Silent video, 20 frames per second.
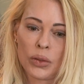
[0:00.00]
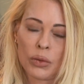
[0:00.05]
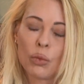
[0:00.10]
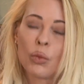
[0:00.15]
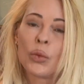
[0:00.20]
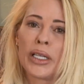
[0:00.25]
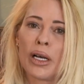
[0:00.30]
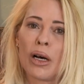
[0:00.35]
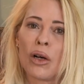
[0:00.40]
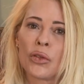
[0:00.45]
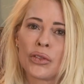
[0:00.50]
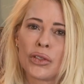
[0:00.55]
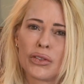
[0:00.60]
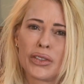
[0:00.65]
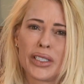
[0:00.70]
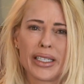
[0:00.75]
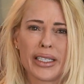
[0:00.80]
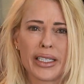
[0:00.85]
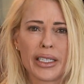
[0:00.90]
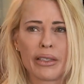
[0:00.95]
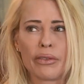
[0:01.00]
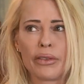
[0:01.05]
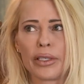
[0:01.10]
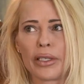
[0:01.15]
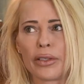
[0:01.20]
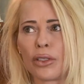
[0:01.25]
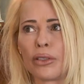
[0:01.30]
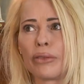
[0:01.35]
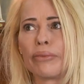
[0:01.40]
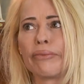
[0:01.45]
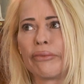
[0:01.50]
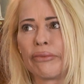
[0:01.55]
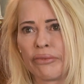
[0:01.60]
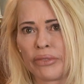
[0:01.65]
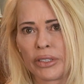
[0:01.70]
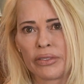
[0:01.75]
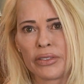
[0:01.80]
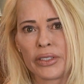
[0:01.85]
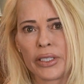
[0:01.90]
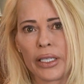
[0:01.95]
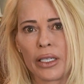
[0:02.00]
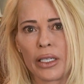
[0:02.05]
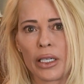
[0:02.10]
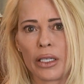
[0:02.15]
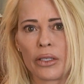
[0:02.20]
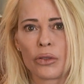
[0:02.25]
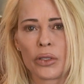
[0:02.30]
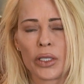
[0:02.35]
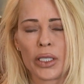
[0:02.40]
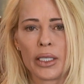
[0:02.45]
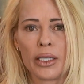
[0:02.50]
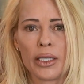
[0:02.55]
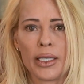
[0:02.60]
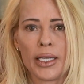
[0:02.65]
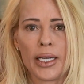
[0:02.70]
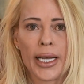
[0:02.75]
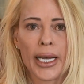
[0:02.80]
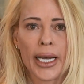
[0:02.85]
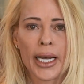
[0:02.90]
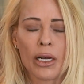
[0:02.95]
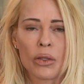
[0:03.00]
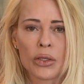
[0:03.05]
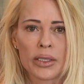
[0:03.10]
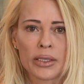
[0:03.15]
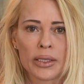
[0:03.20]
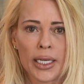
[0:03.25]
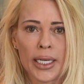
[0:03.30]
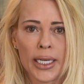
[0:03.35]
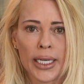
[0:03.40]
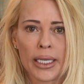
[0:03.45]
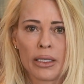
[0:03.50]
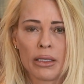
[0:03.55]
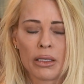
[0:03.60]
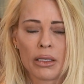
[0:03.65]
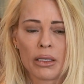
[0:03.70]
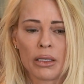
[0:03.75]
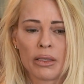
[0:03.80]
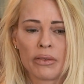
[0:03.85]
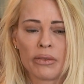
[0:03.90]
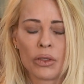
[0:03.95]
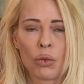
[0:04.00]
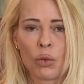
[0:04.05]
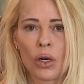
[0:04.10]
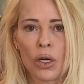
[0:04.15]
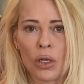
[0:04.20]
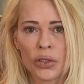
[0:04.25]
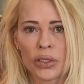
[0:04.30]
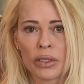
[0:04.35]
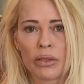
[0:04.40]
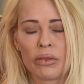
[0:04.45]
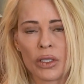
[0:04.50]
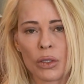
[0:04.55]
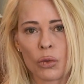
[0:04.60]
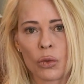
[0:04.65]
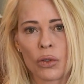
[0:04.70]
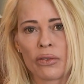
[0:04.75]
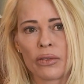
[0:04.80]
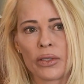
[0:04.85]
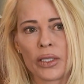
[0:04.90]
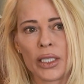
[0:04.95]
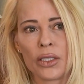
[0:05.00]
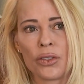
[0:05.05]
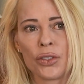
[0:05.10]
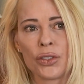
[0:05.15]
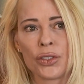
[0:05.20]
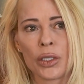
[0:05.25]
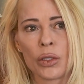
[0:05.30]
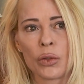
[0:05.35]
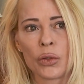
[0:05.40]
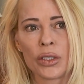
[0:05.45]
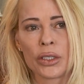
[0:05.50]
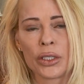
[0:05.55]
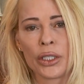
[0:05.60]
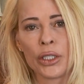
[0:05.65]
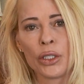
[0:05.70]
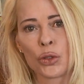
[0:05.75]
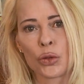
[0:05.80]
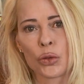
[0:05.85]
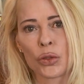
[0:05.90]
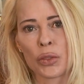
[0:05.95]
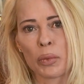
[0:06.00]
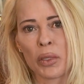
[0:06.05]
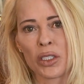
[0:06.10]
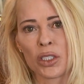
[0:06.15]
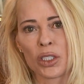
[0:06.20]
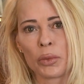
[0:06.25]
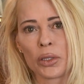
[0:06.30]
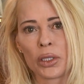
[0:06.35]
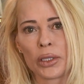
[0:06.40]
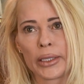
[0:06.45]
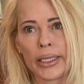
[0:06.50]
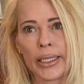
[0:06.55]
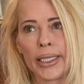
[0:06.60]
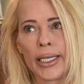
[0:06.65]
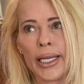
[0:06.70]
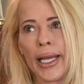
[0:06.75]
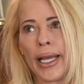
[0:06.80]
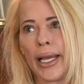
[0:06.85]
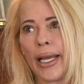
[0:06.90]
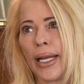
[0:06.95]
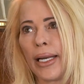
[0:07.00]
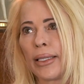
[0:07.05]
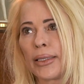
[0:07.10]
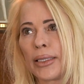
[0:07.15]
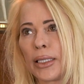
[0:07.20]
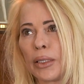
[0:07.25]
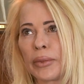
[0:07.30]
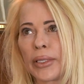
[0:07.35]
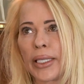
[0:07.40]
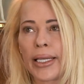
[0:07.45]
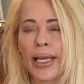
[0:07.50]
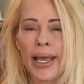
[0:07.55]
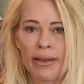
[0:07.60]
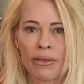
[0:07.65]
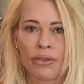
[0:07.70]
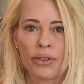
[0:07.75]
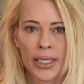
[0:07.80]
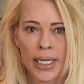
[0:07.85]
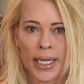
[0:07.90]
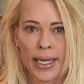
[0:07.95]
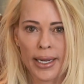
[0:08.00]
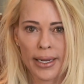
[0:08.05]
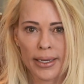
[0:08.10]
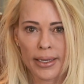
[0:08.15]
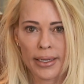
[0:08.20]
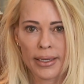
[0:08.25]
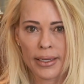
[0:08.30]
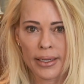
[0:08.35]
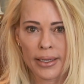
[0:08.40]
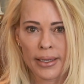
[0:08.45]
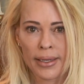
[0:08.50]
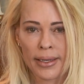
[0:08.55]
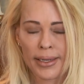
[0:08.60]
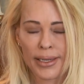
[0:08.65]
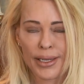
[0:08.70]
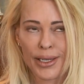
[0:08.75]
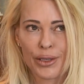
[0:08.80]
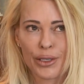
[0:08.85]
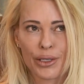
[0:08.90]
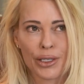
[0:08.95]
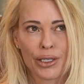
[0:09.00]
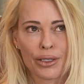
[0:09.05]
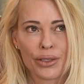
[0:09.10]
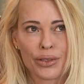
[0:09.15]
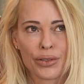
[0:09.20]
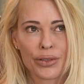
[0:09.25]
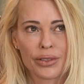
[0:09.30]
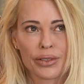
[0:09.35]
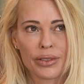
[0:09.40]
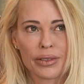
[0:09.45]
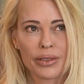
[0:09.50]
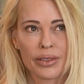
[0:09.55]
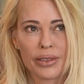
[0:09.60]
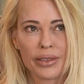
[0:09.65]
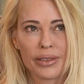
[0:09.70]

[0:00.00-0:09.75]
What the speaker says: We also take care of another 1,500 outside of the walls of the orphanage, so it's huge responsibility. And it seems like every day there's